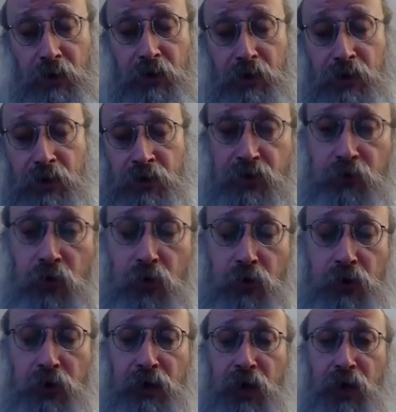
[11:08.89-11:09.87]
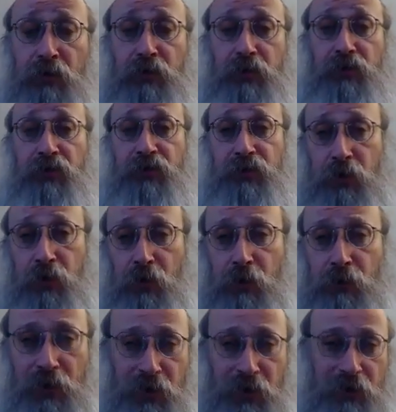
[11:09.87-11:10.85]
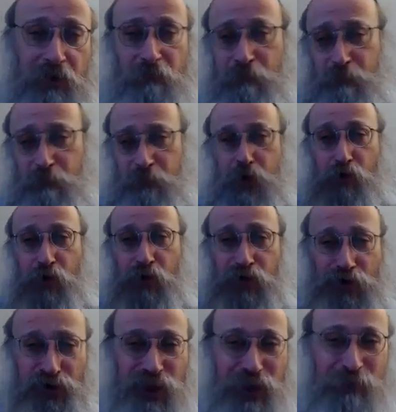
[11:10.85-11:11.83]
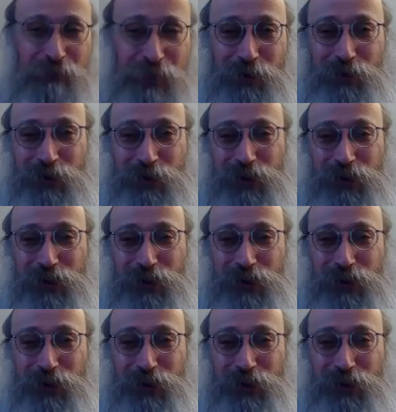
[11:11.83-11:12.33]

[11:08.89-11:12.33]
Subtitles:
is scrolling down on its own. Baruch Hashem, Baruch